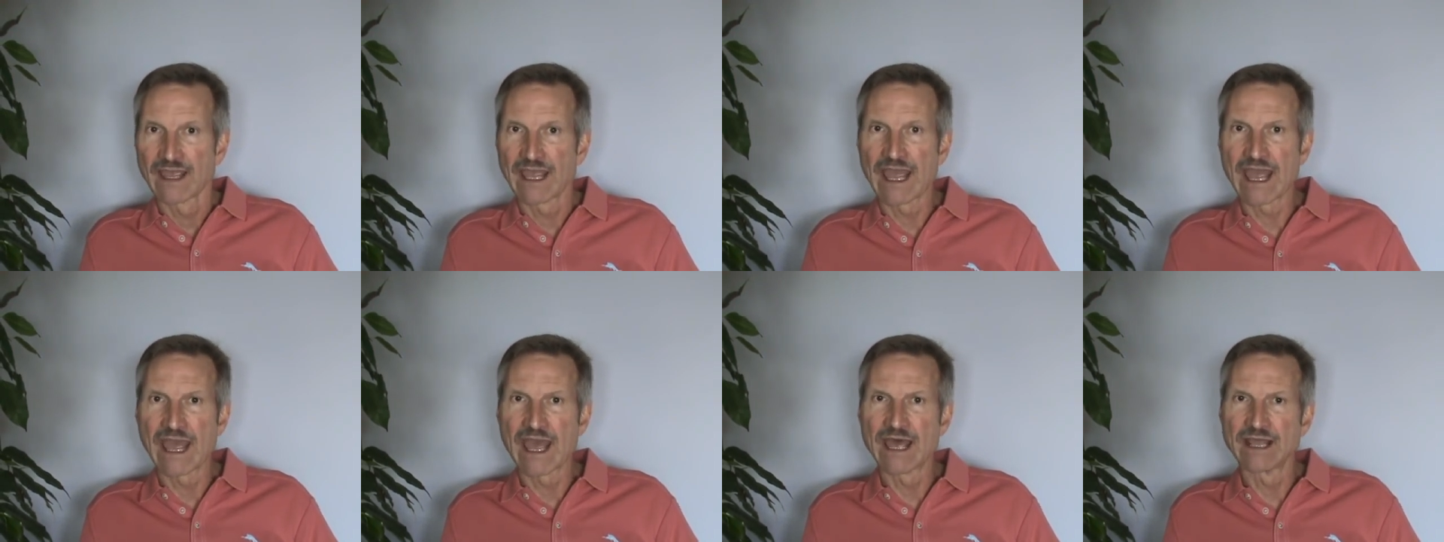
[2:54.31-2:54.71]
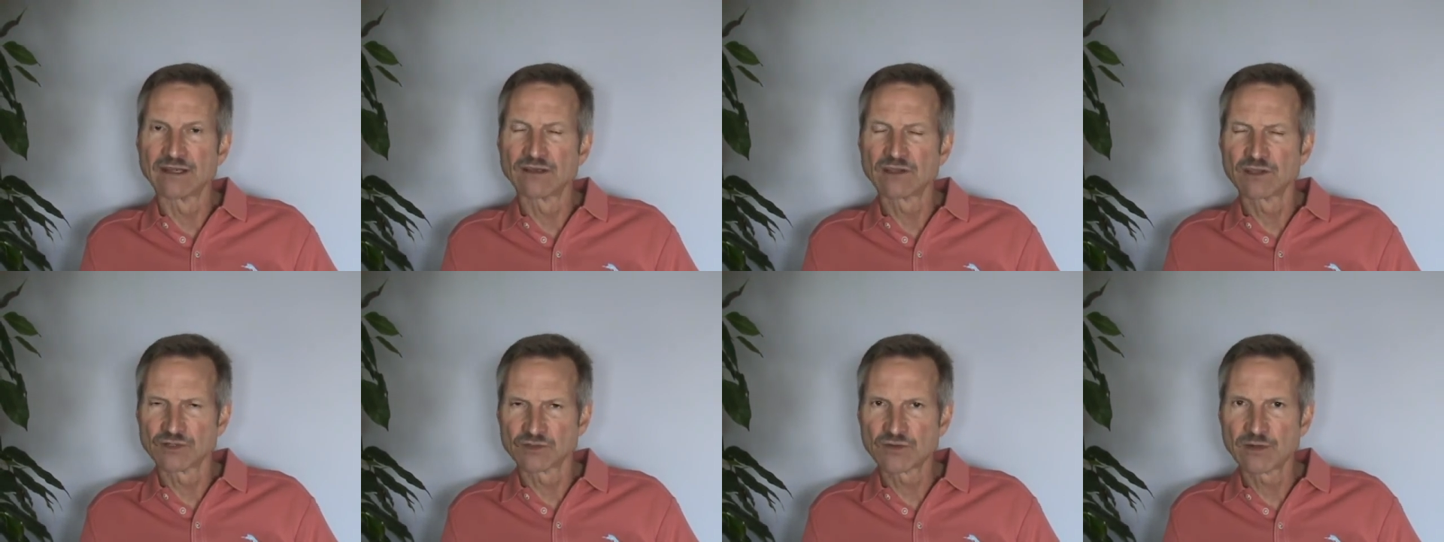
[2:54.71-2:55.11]
and
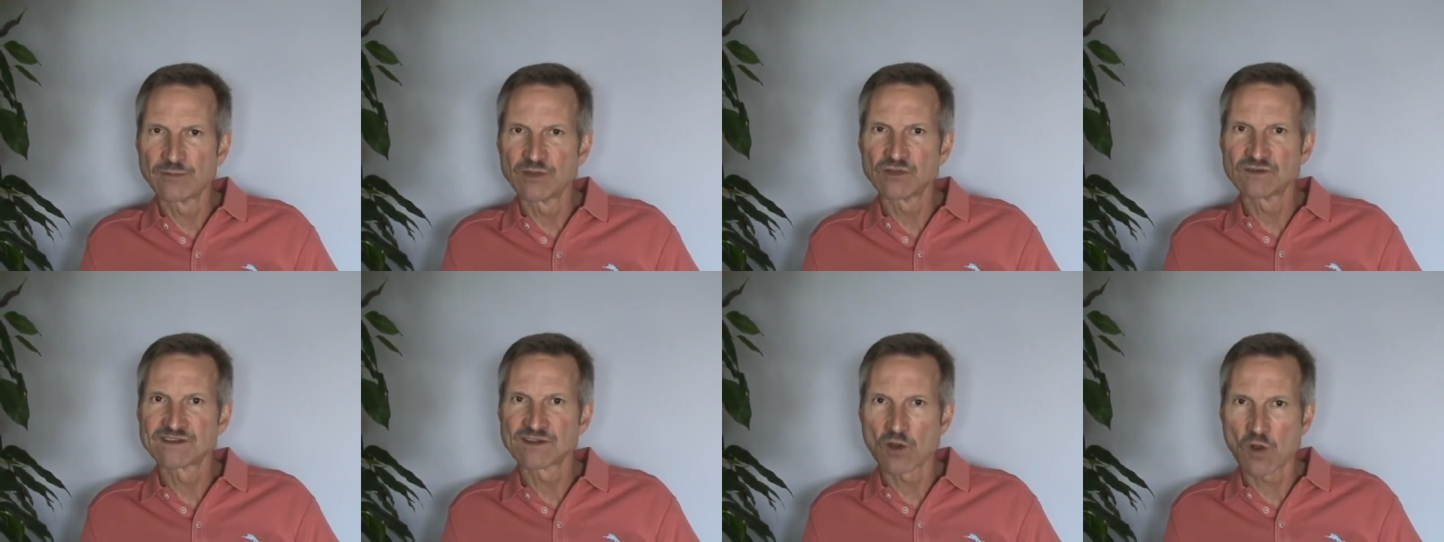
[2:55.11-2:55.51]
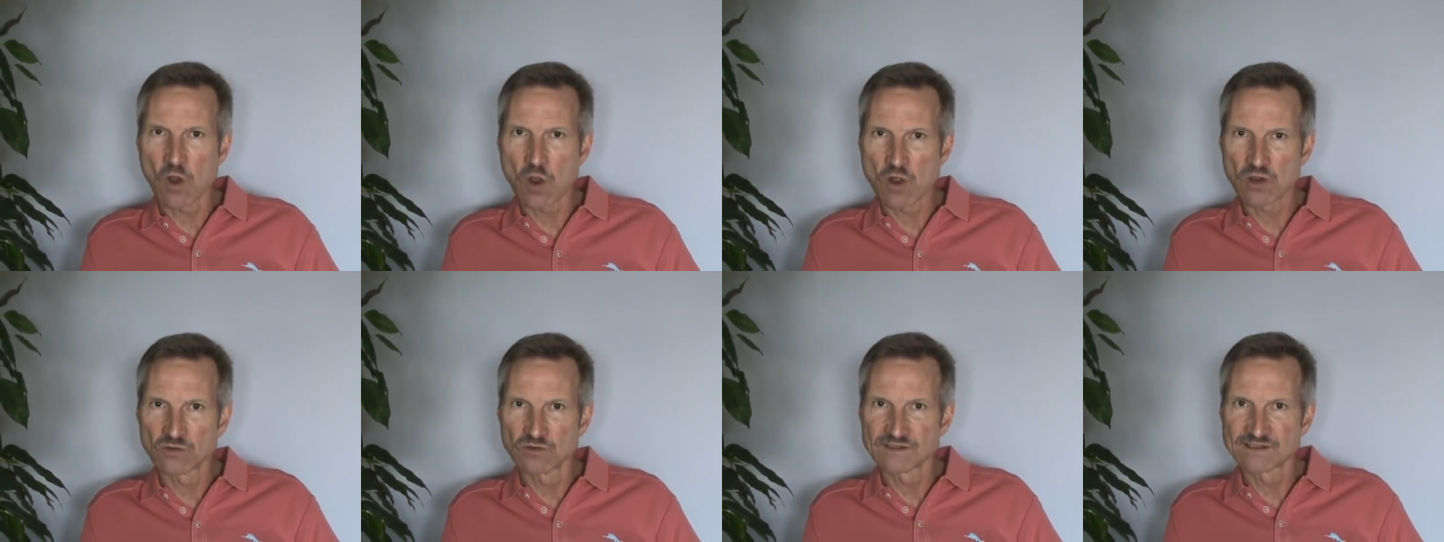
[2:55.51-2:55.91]
contributes
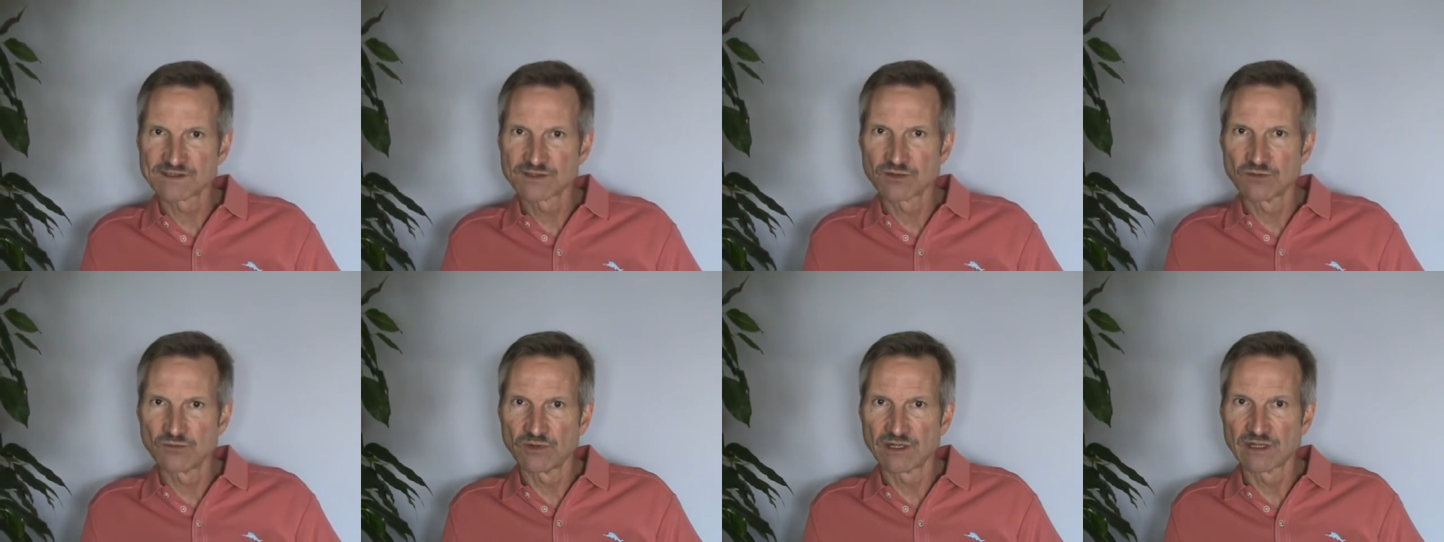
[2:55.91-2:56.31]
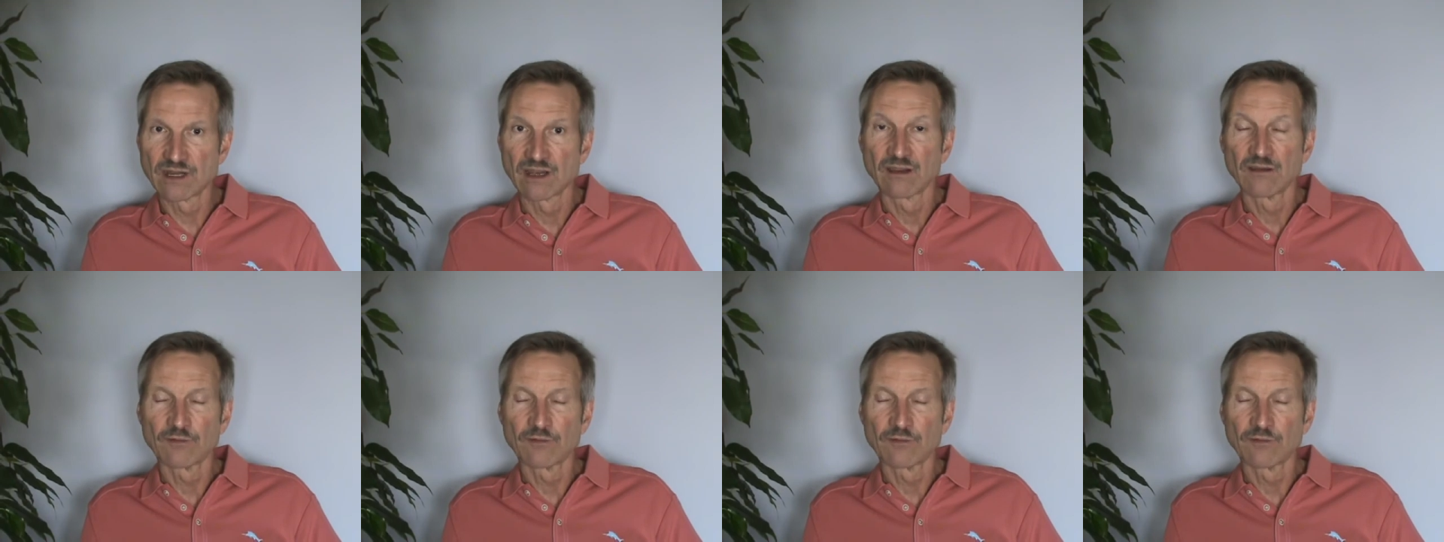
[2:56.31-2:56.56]
articles to it